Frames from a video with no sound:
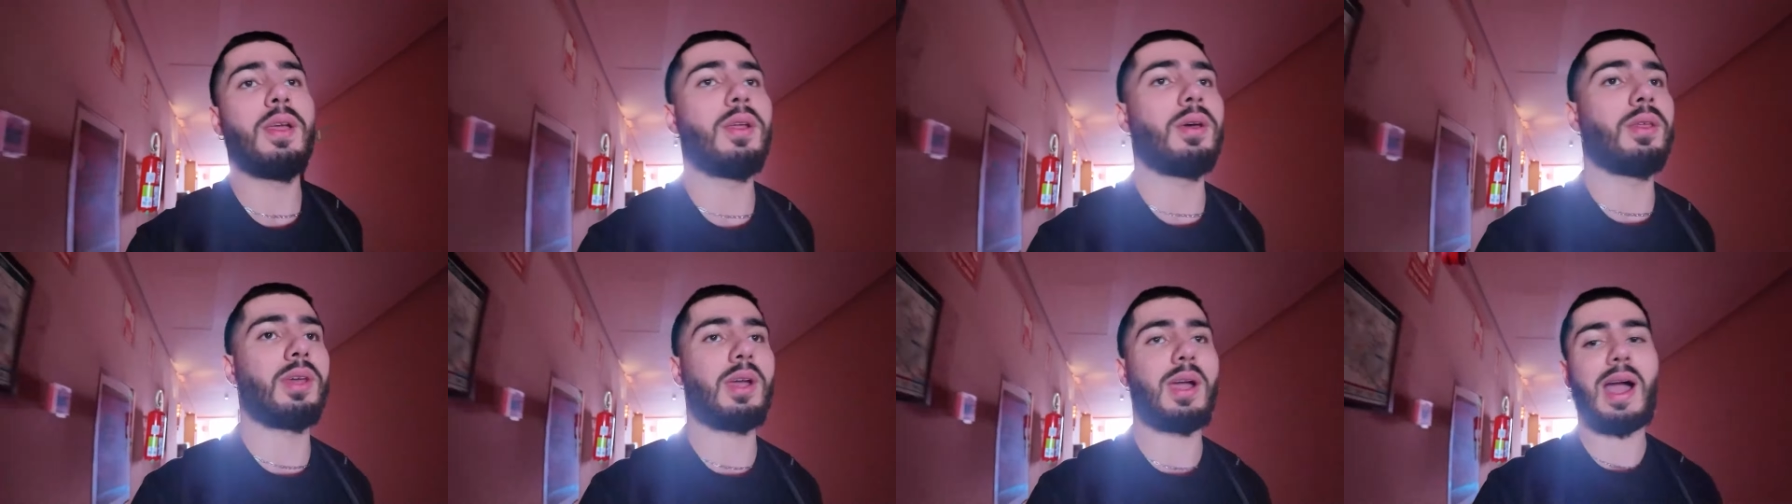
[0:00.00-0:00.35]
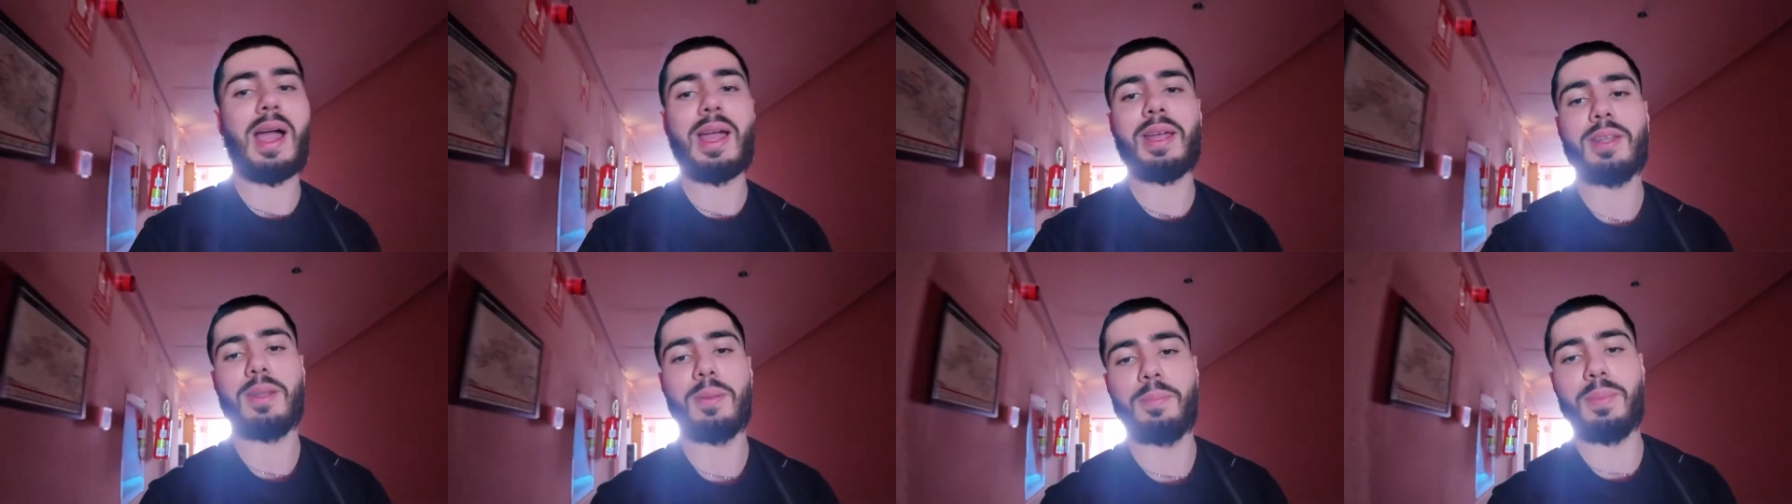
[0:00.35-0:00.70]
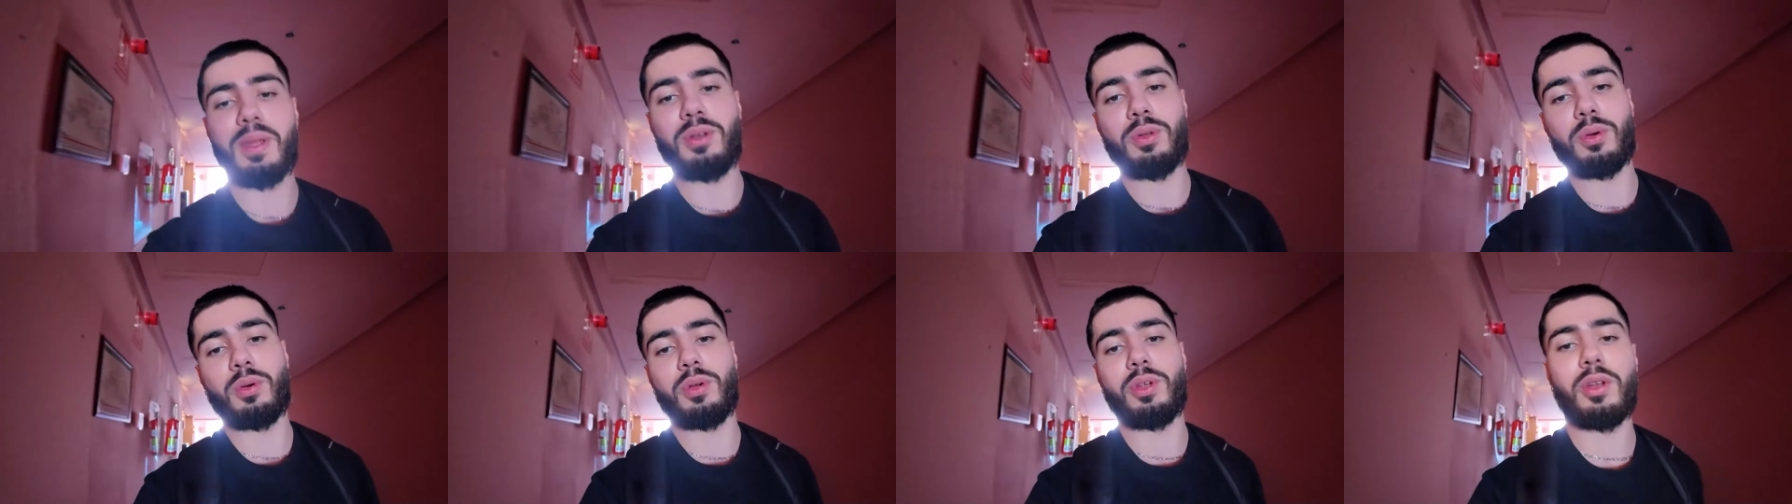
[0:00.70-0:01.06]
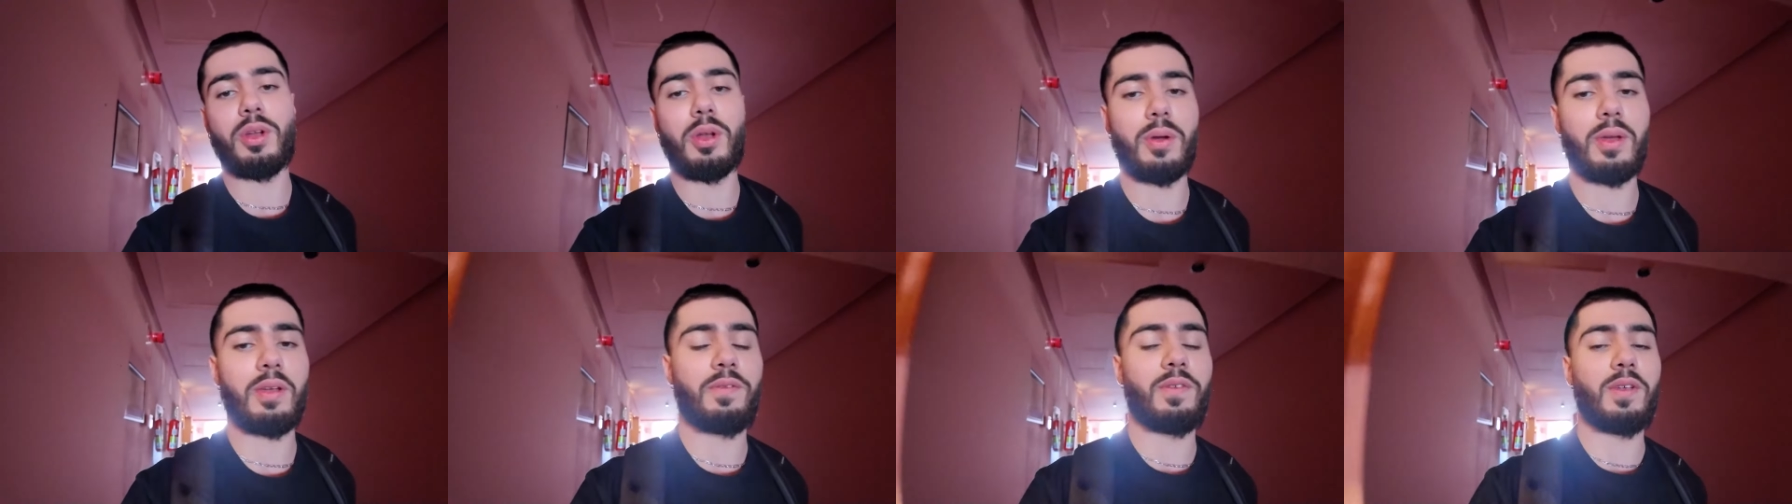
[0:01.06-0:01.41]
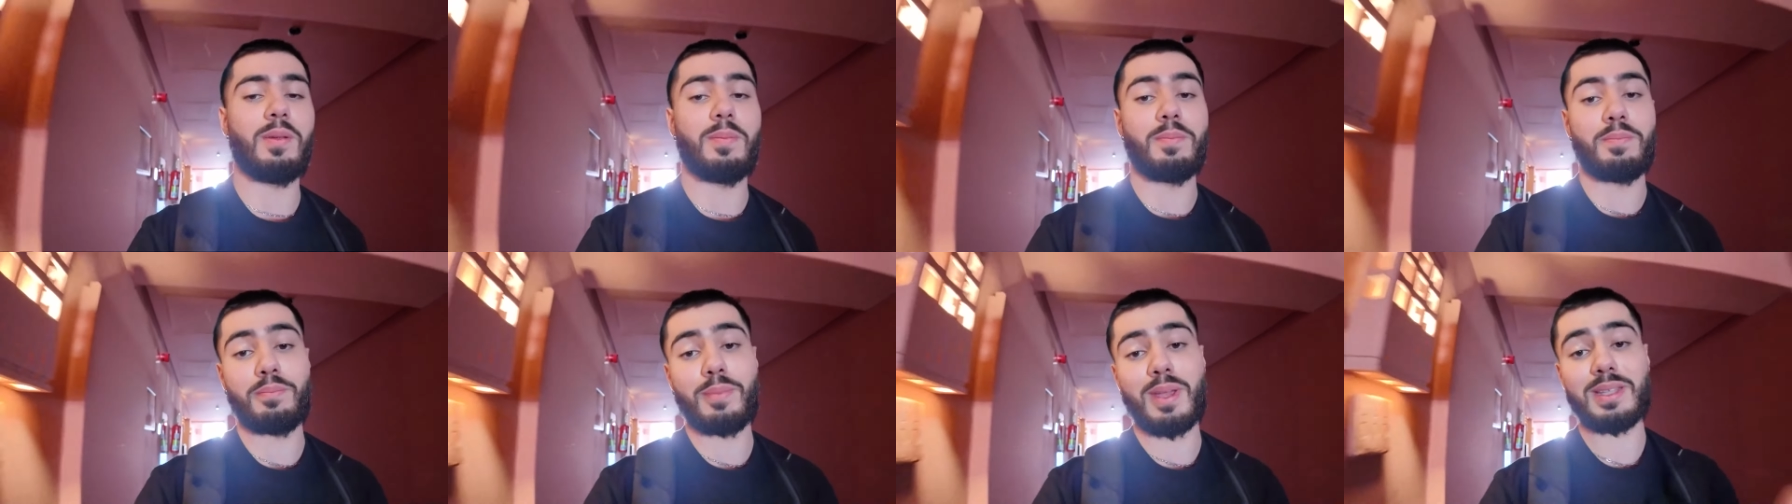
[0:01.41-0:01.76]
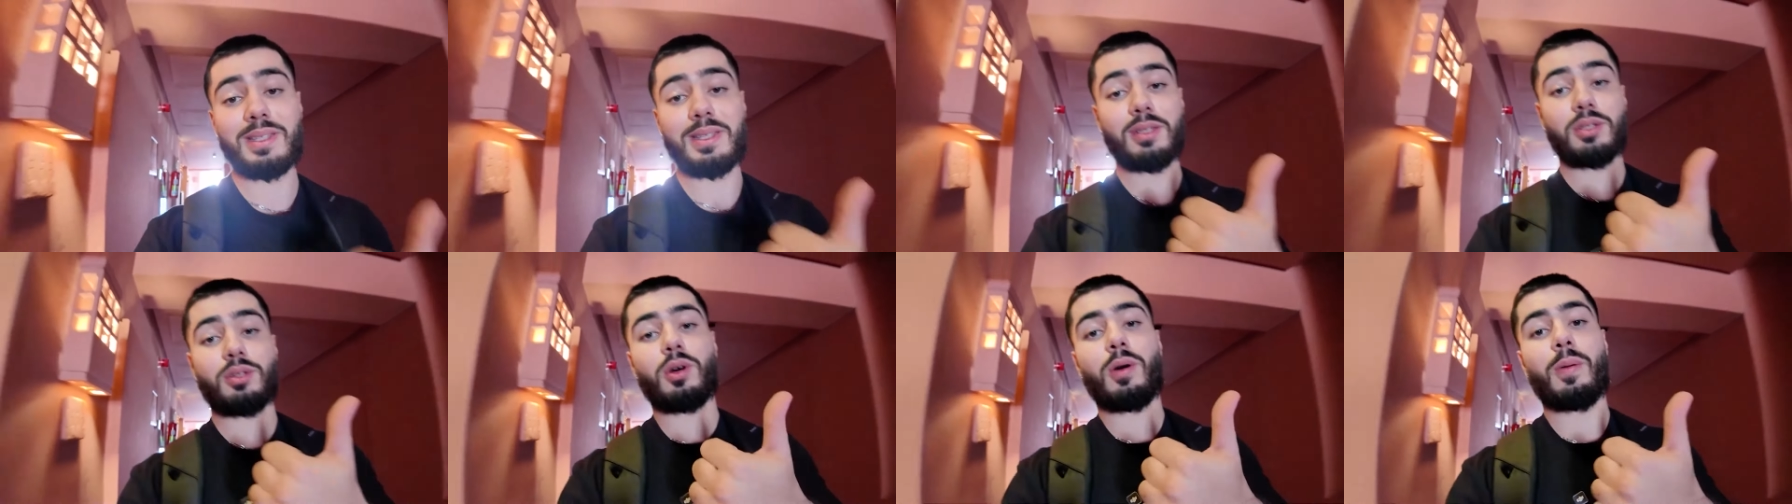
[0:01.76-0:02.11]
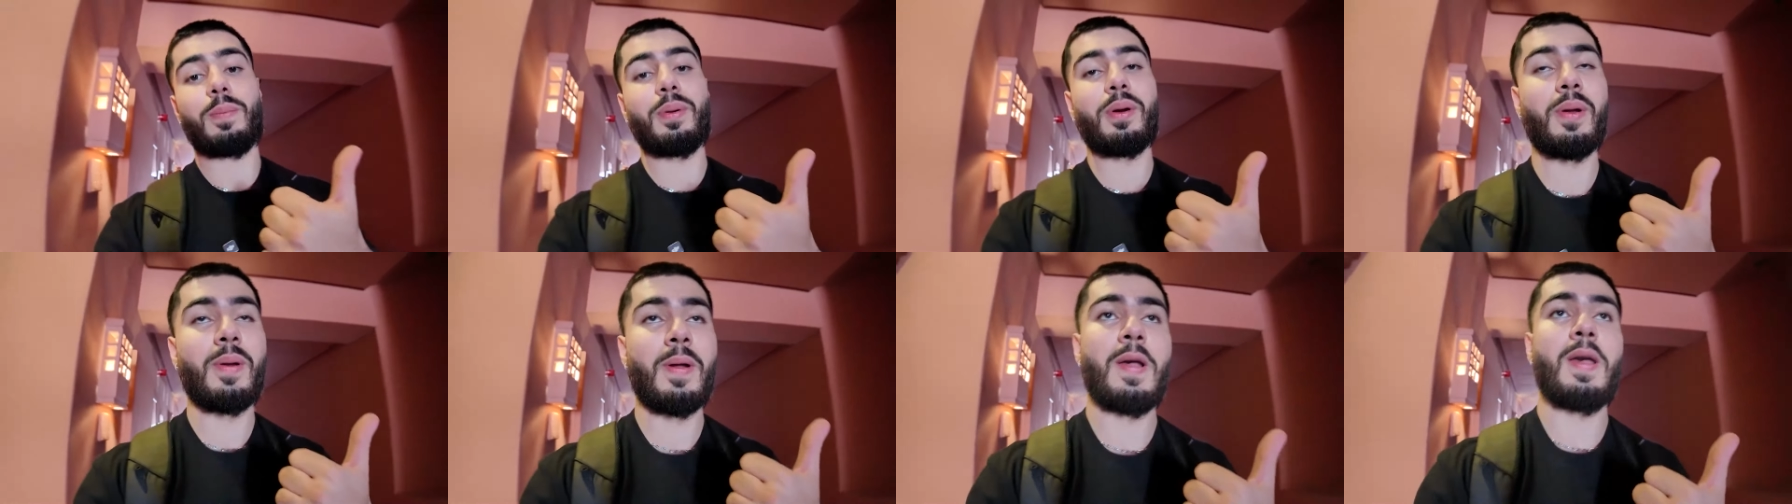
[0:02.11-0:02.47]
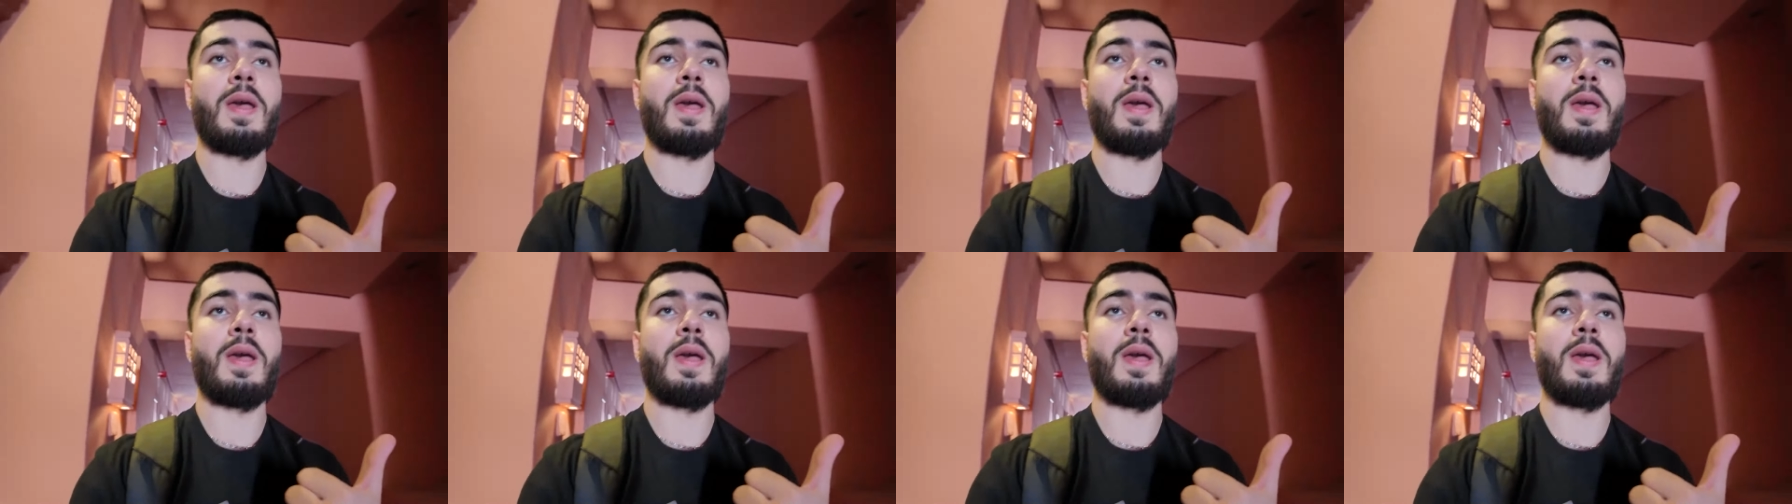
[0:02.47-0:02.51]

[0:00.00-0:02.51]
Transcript: You know, the guy in the middle, you know, if he messes up,